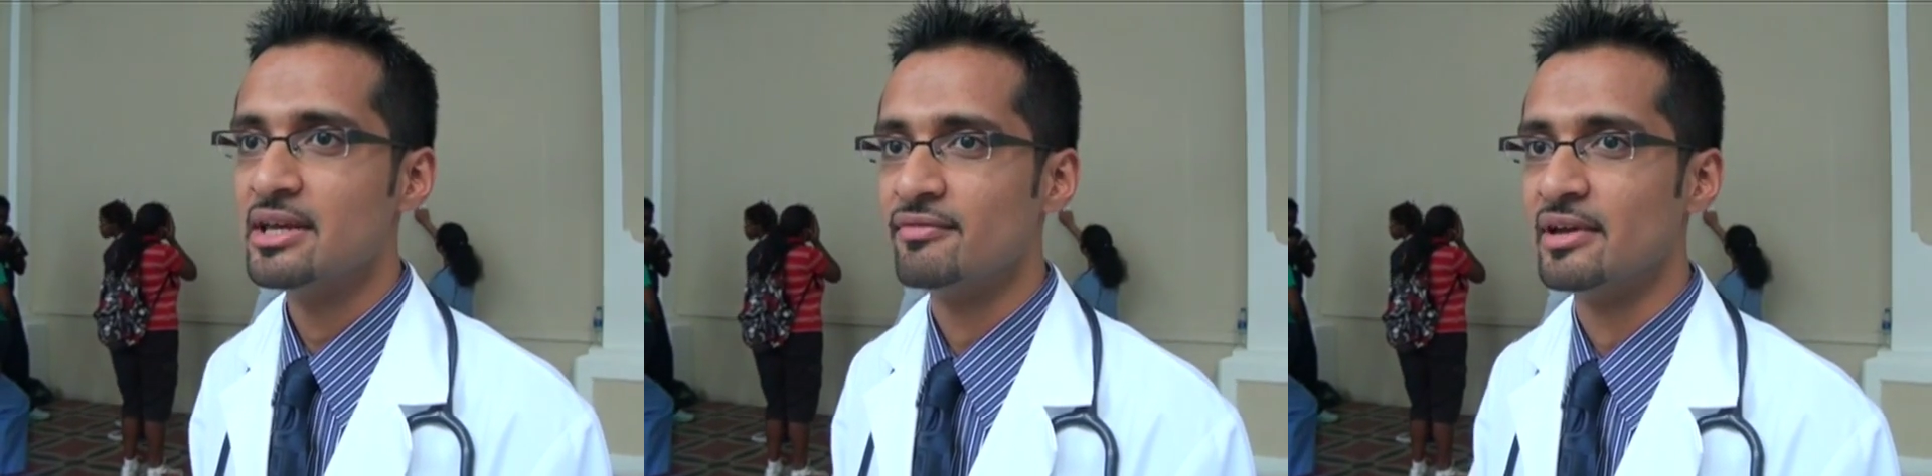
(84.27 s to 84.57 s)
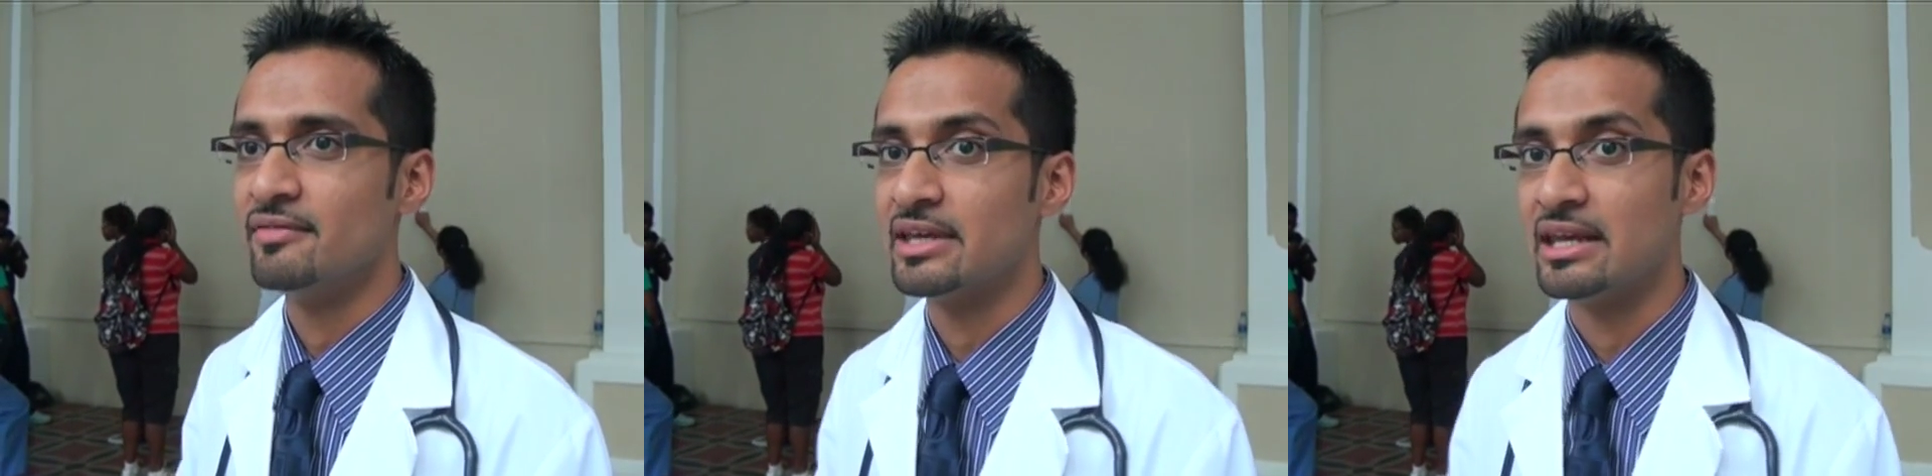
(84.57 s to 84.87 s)

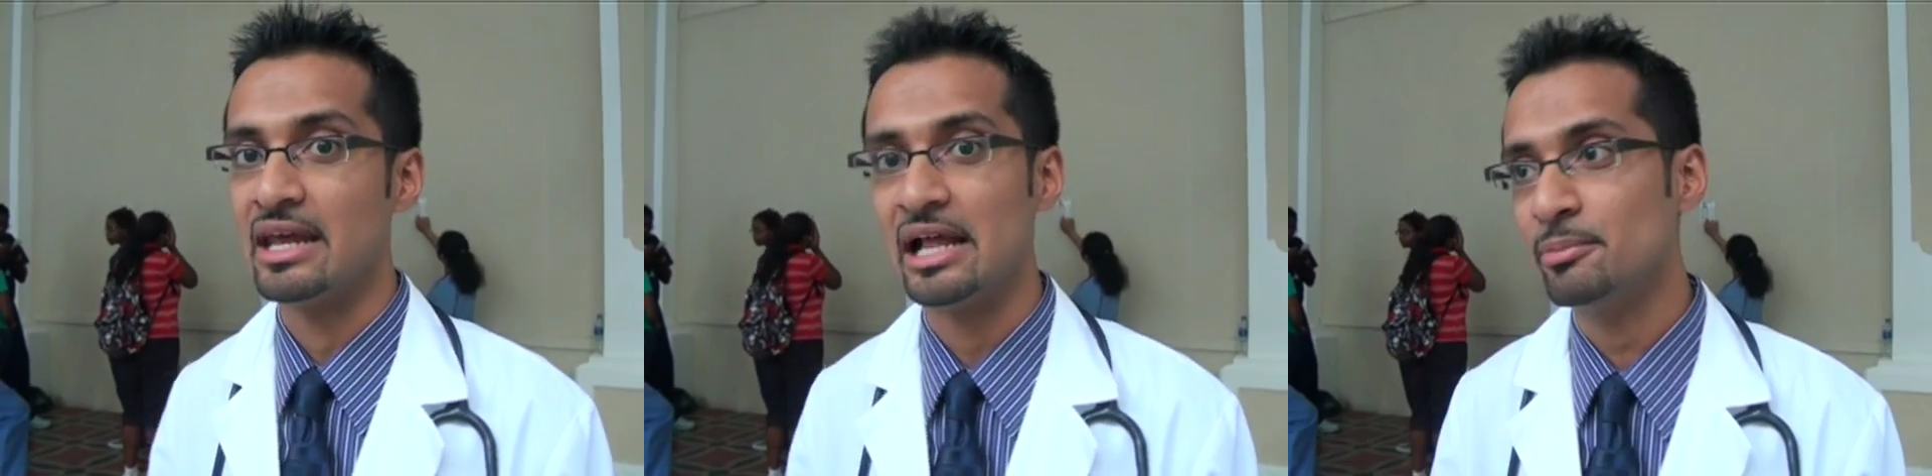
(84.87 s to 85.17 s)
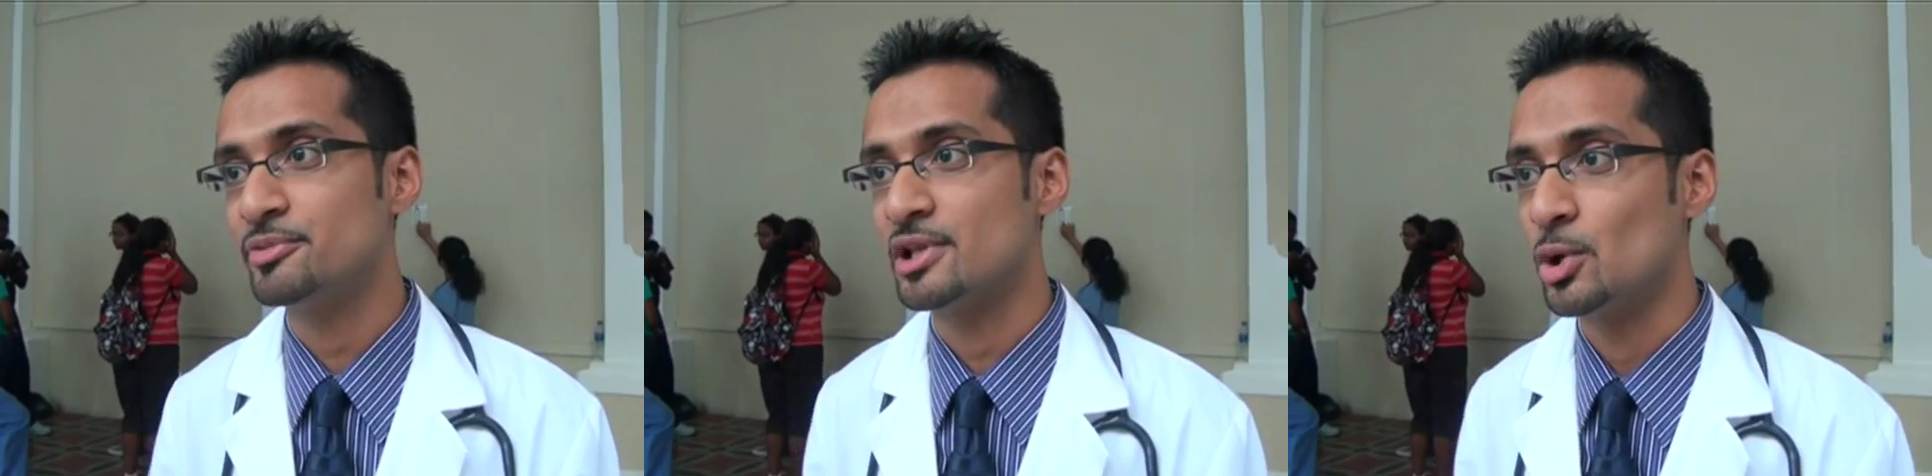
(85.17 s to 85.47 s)
where we can
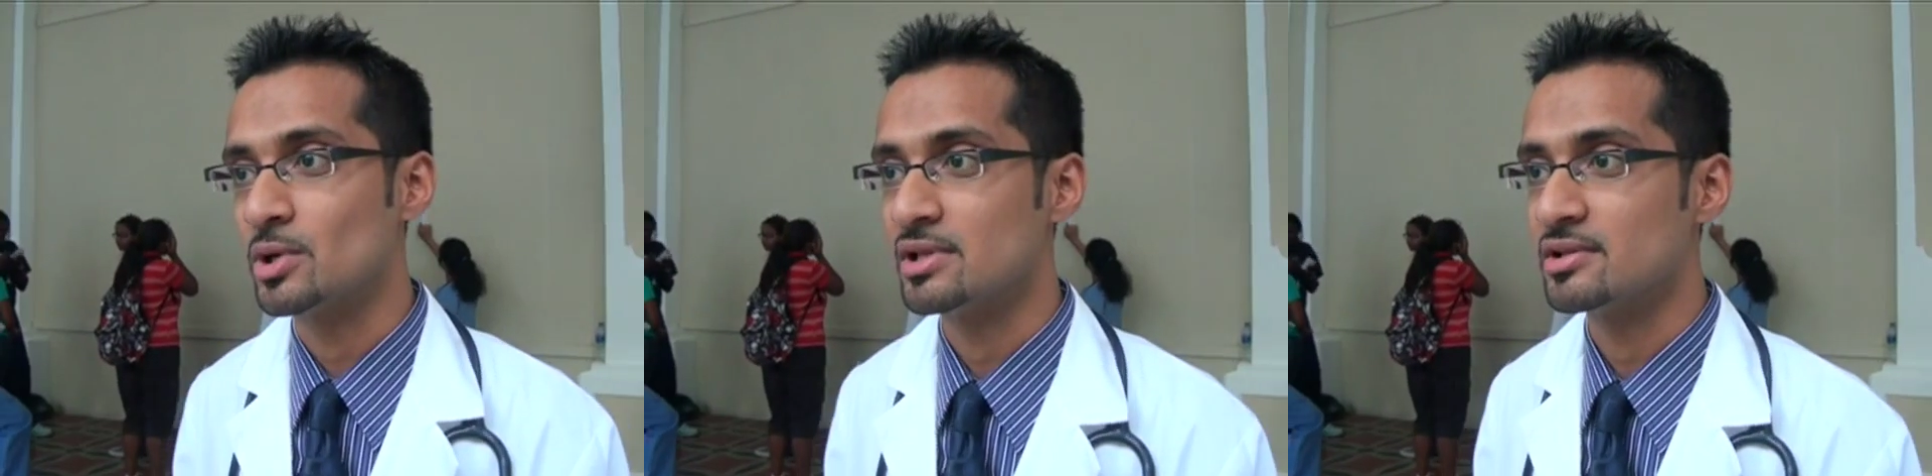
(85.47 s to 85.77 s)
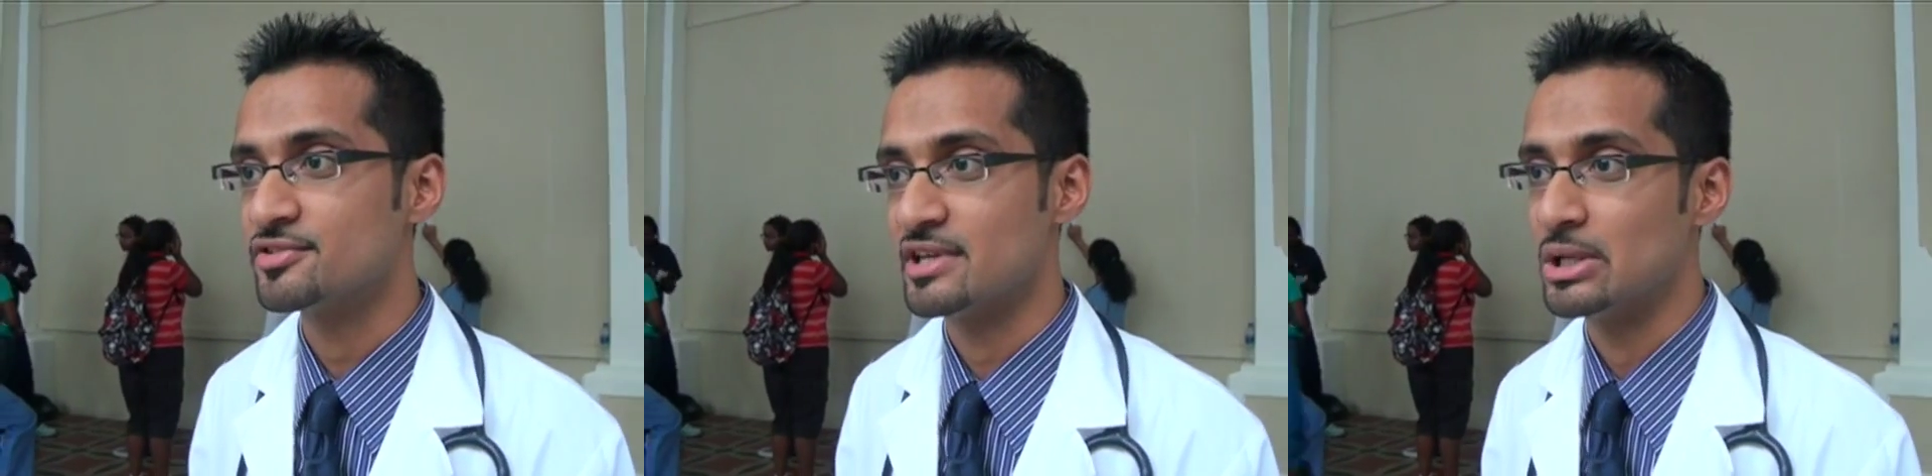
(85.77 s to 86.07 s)
help the
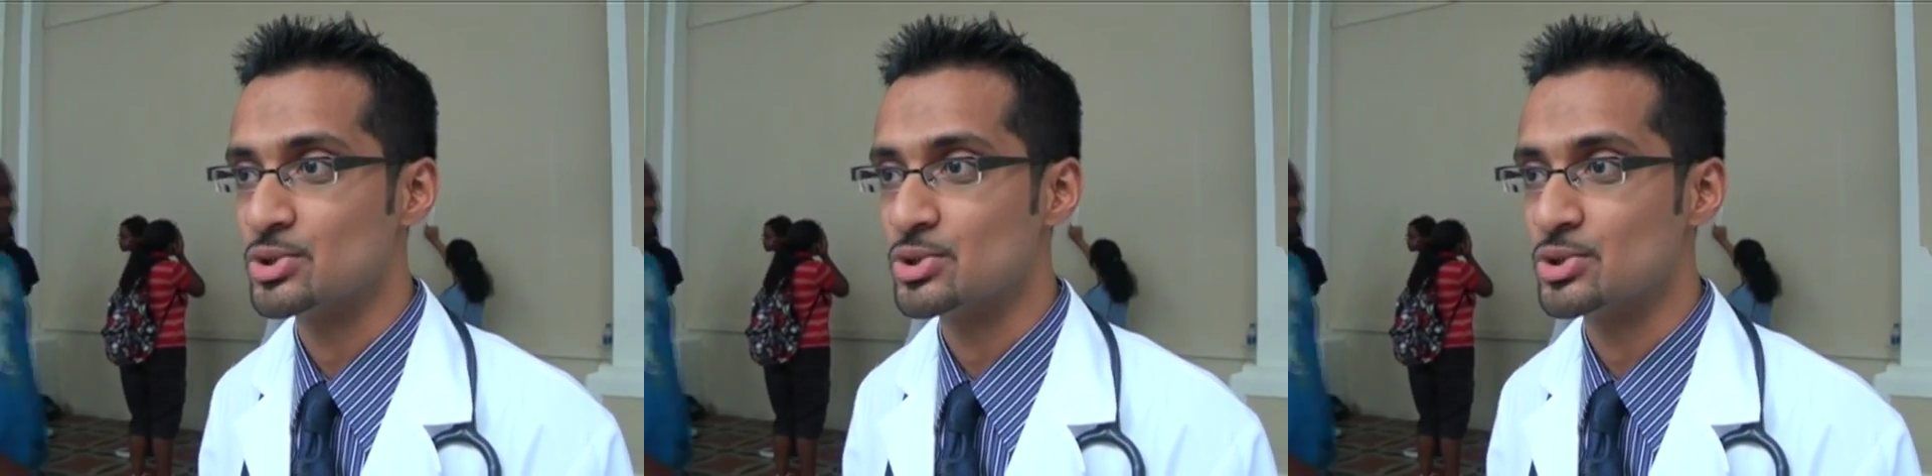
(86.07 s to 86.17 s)
local St.